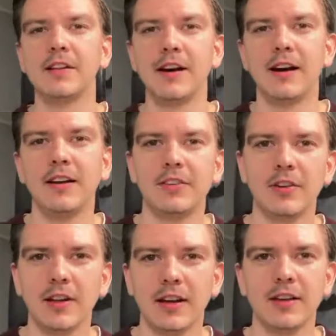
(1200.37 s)
guy, so I
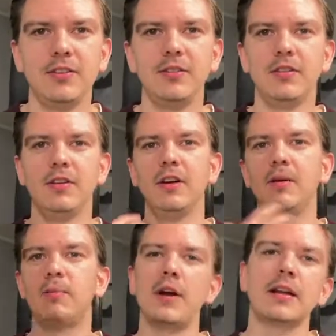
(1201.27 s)
like to
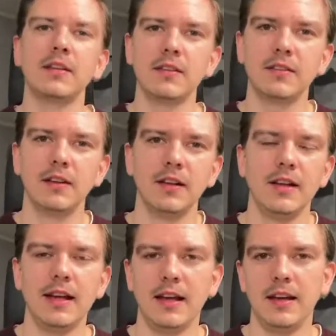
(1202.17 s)
practice,
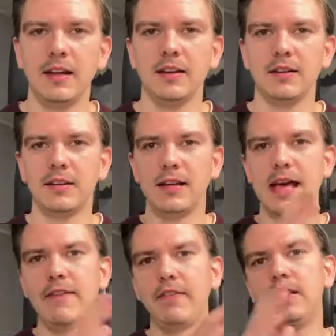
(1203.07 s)
and
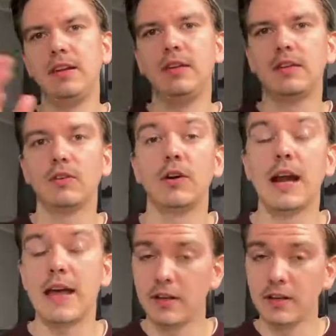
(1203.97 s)
having
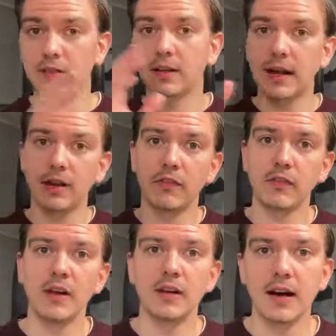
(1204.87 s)
this kind of
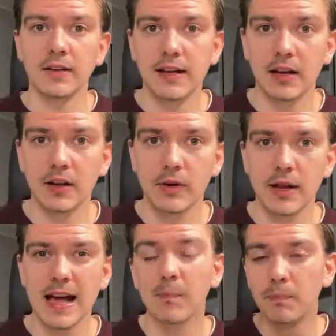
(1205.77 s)
task category
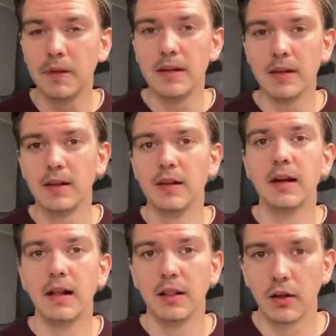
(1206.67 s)
helped me
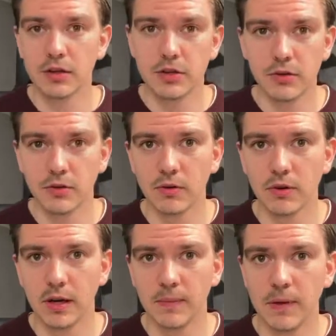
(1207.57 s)
a lot to
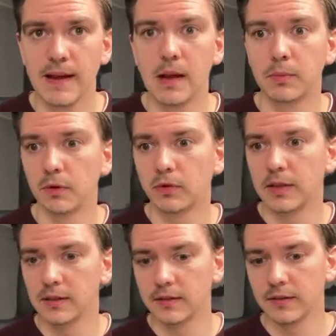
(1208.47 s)
develop those
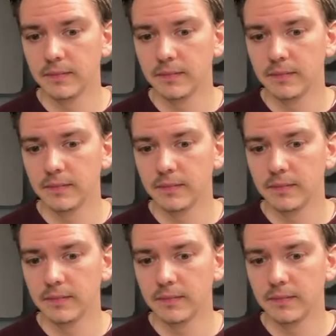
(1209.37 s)
skills.